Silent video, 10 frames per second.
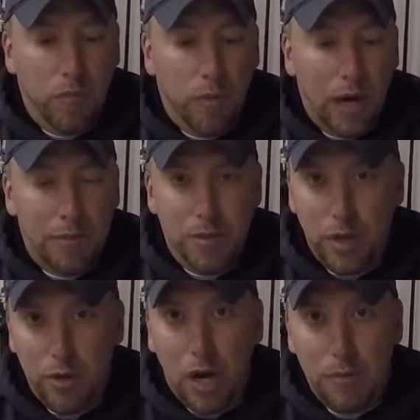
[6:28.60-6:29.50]
perhaps some
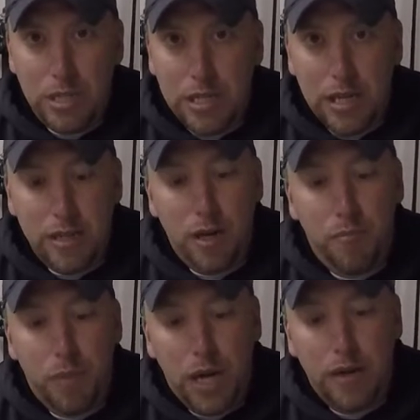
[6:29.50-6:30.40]
other options out there,
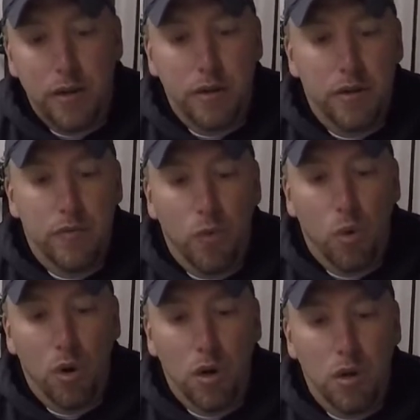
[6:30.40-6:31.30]
but
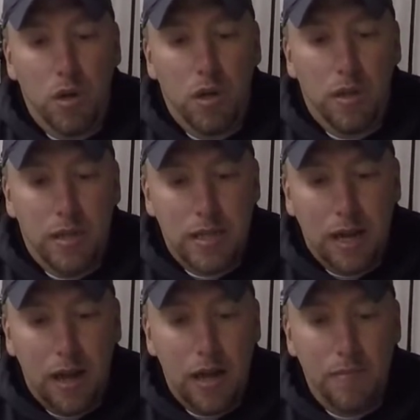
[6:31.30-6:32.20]
for the
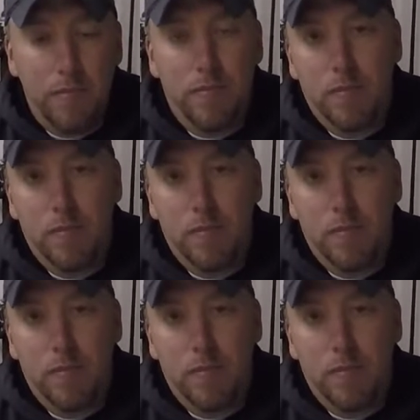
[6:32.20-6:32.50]
time,